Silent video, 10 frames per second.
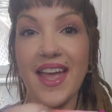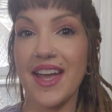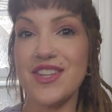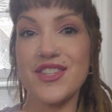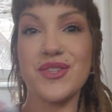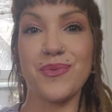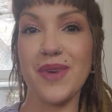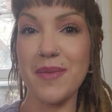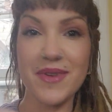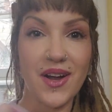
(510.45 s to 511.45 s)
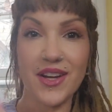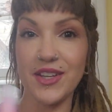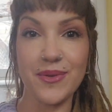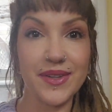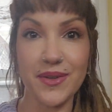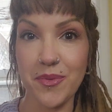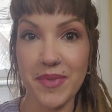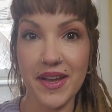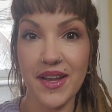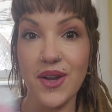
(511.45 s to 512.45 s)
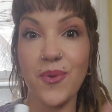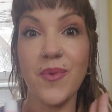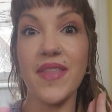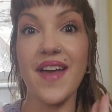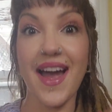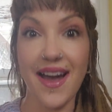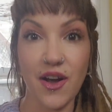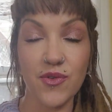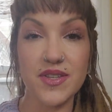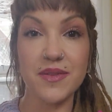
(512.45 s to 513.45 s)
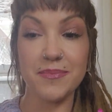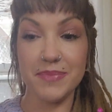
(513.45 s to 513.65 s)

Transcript: and just rub it on you a little bit without